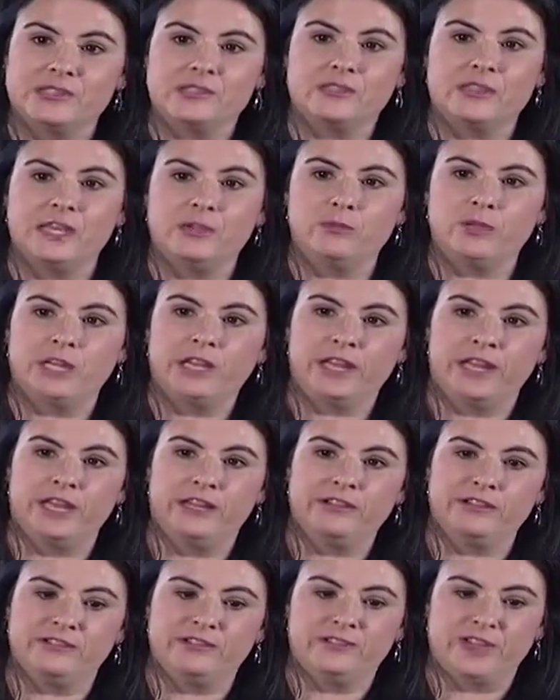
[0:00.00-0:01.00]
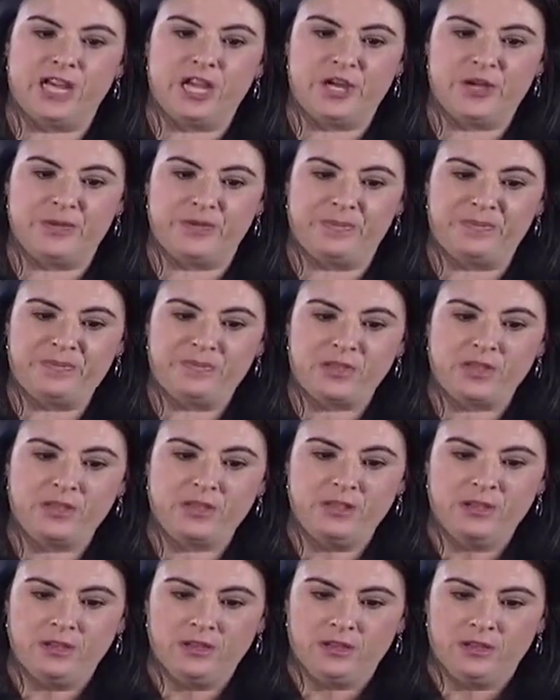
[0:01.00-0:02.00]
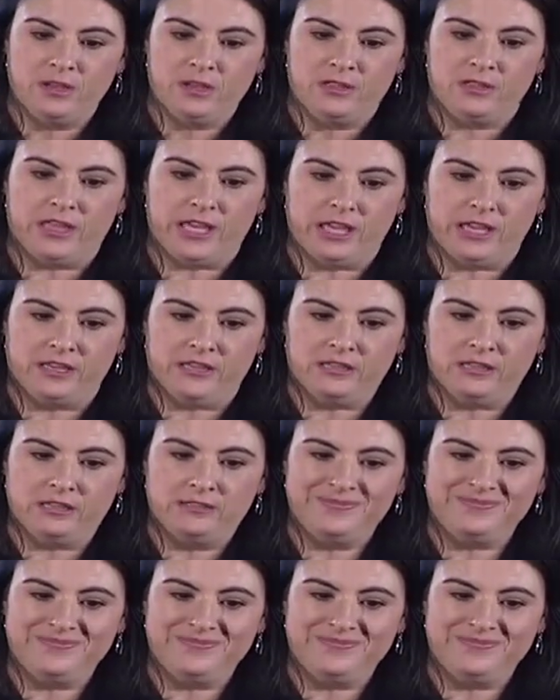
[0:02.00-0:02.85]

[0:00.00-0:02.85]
is they would kind of, they